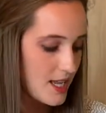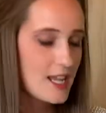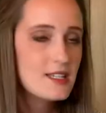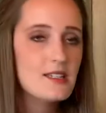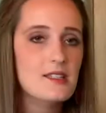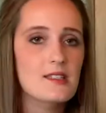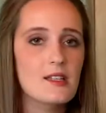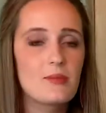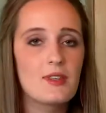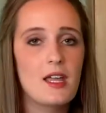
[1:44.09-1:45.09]
into
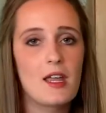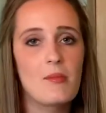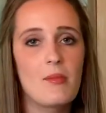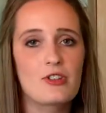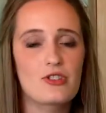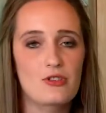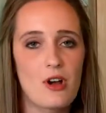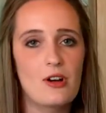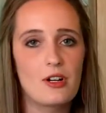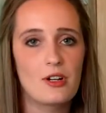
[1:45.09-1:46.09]
something much
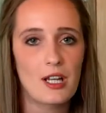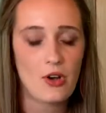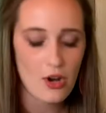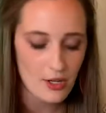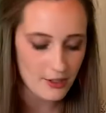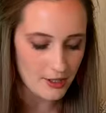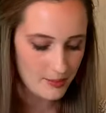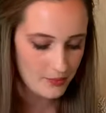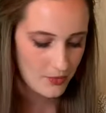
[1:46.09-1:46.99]
stronger and harder.